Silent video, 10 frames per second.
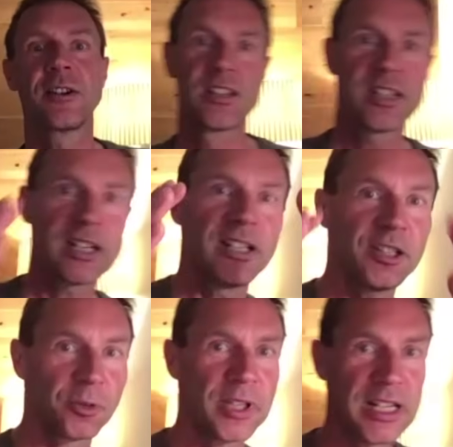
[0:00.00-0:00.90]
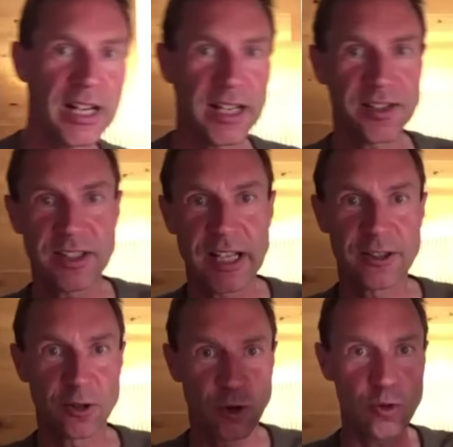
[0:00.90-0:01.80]
Suddenly you realize that
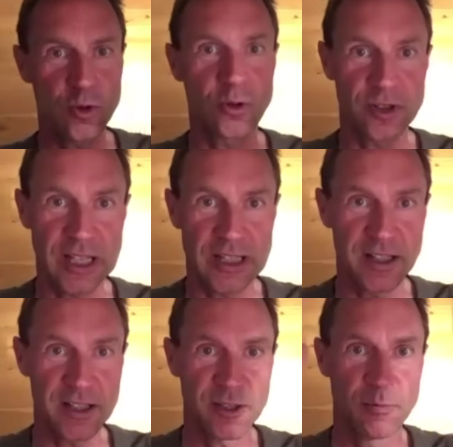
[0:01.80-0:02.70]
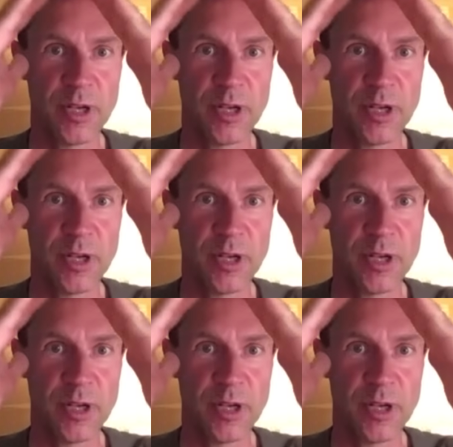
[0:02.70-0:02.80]
the road goes like this,